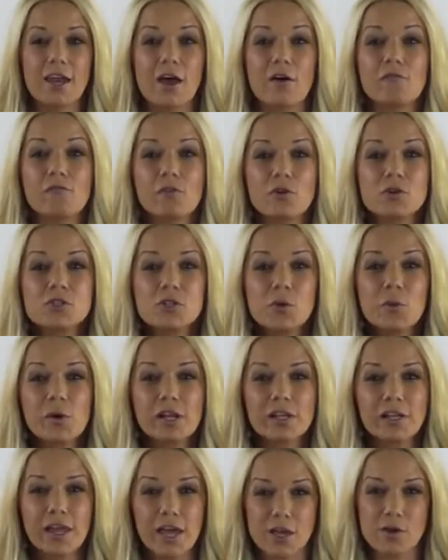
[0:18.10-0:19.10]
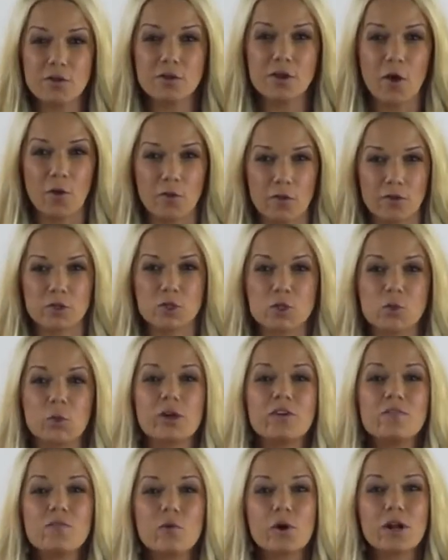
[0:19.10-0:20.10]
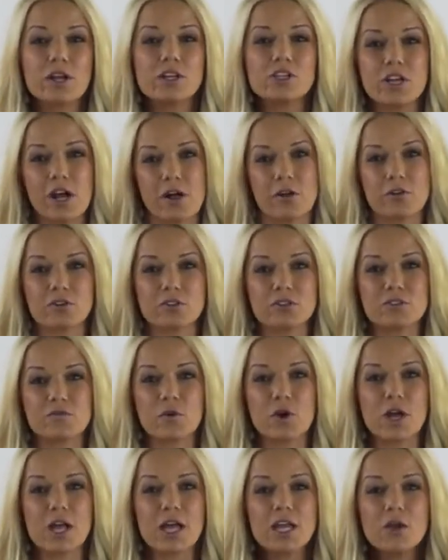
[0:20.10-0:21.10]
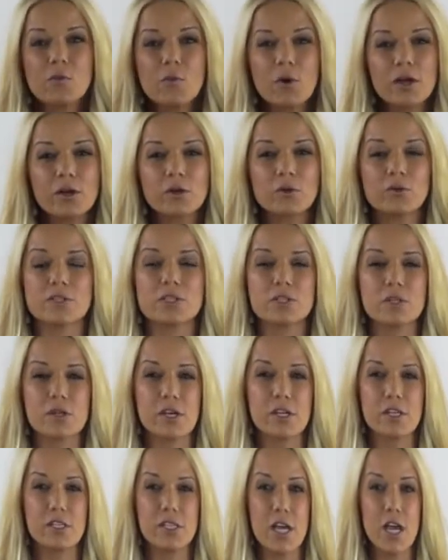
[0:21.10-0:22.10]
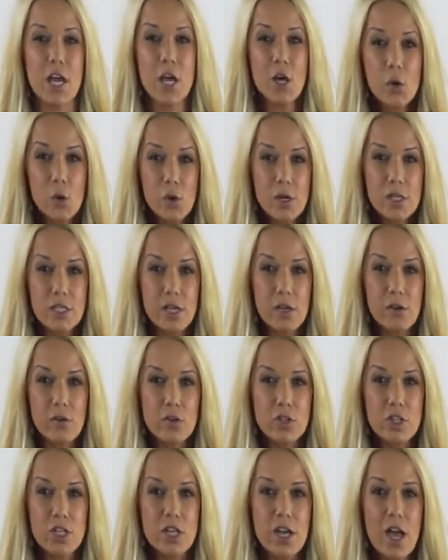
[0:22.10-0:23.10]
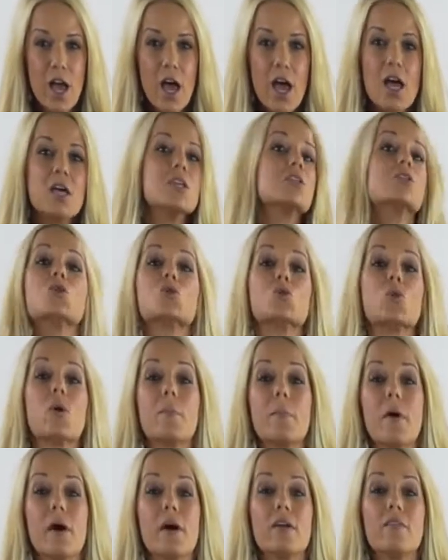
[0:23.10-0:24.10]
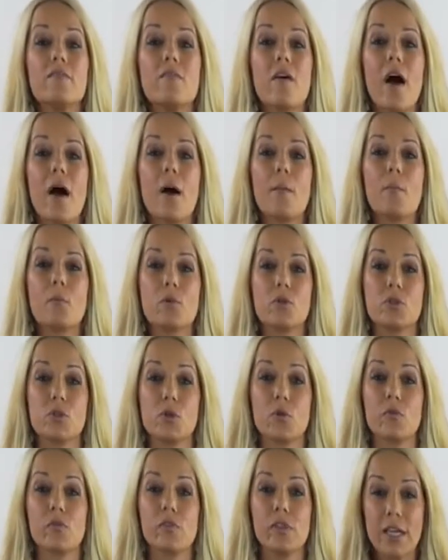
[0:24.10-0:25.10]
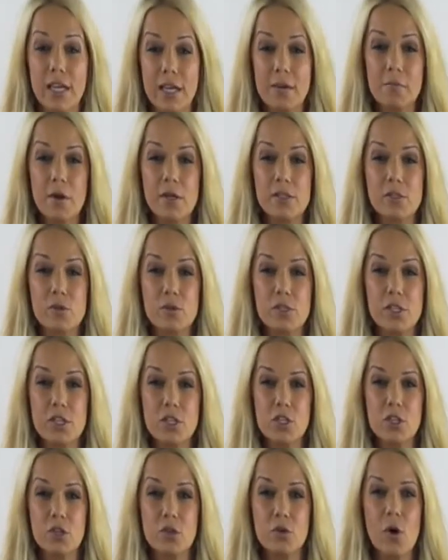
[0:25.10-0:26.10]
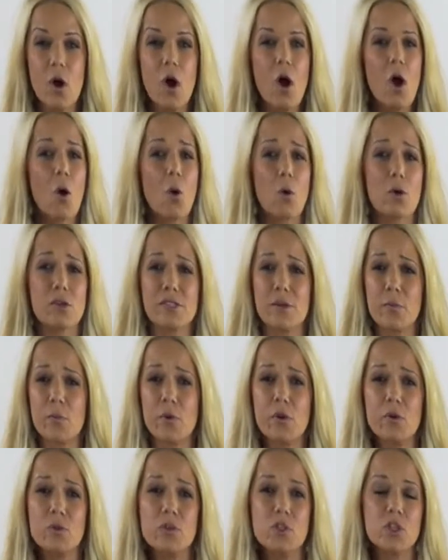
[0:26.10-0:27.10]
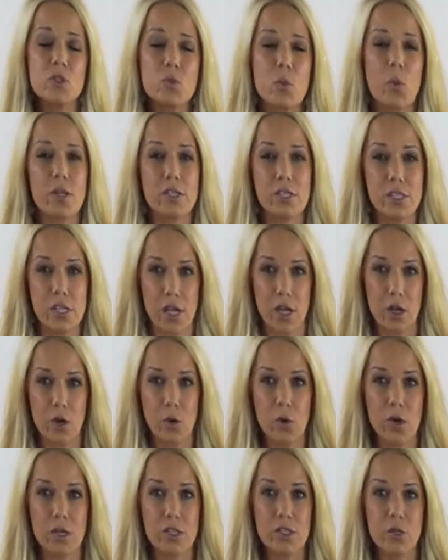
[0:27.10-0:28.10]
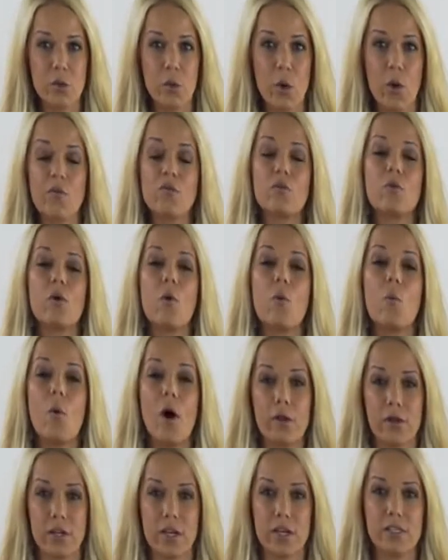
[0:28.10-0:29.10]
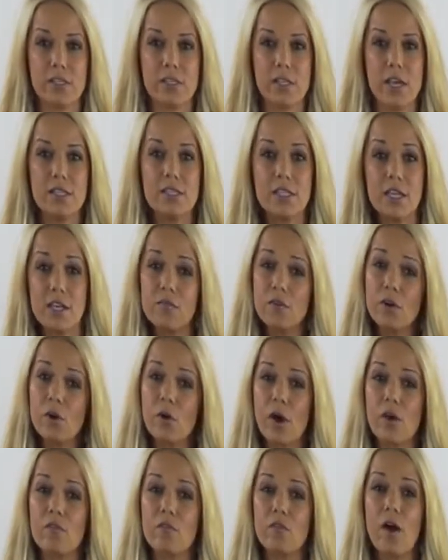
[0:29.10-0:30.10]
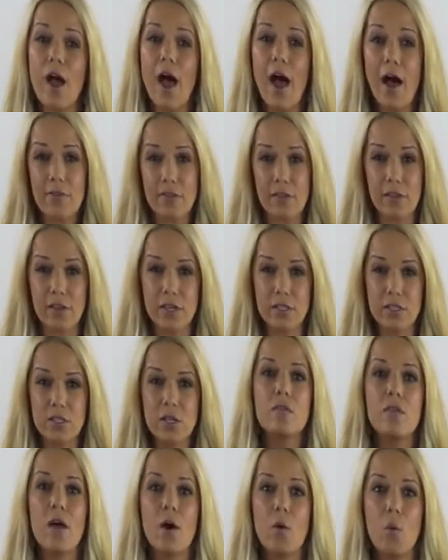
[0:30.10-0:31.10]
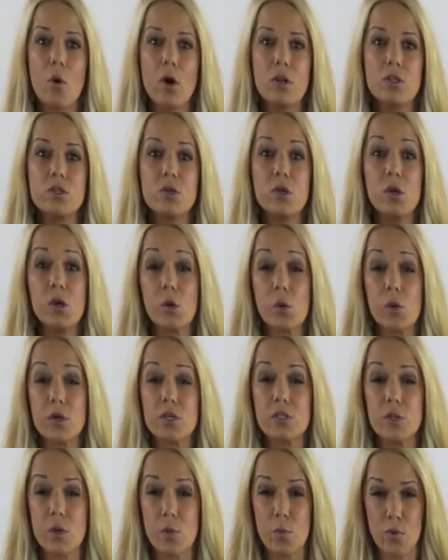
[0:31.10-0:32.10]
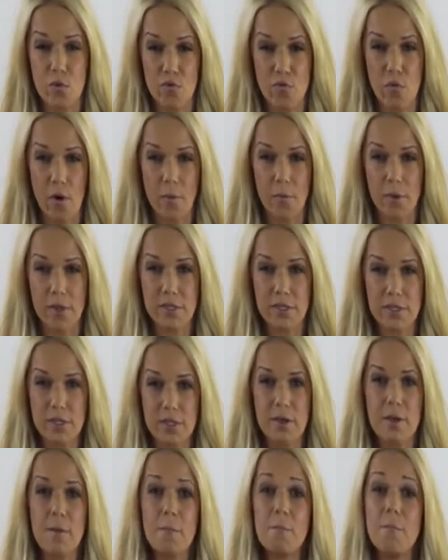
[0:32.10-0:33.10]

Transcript: Now, first I want to let you know that the twenty-four day challenge is for anyone who is looking to increase energy, strip body fat, preserve lean muscle tissue, or someone who just wants to increase their overall wellness. It's even great for athletes that want to increase their performance.